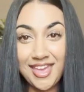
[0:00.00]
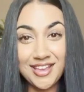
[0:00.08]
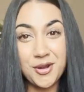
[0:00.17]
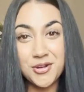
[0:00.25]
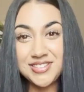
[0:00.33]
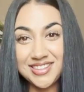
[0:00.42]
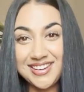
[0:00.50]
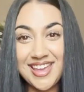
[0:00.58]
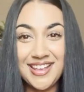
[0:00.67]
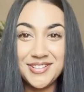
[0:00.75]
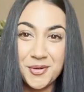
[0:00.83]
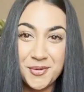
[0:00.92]
It got to the
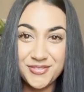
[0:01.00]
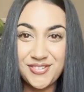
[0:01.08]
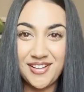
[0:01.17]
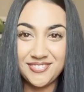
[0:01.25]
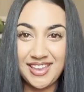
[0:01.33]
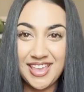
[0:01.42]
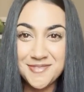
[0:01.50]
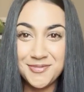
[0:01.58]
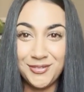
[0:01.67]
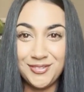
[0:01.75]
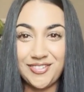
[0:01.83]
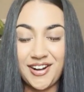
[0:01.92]
night, the whole family came
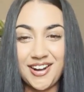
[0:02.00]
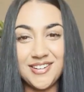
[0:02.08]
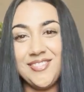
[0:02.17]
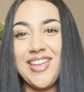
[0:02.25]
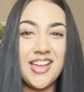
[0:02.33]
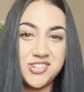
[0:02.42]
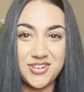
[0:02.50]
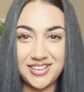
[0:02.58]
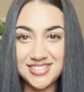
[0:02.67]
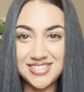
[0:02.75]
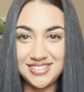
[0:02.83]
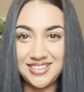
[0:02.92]
over, we had
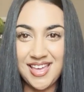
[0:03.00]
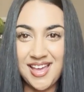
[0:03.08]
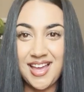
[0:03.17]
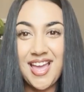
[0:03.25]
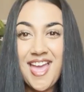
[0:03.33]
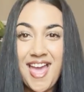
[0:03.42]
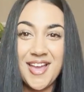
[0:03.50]
drinks and that,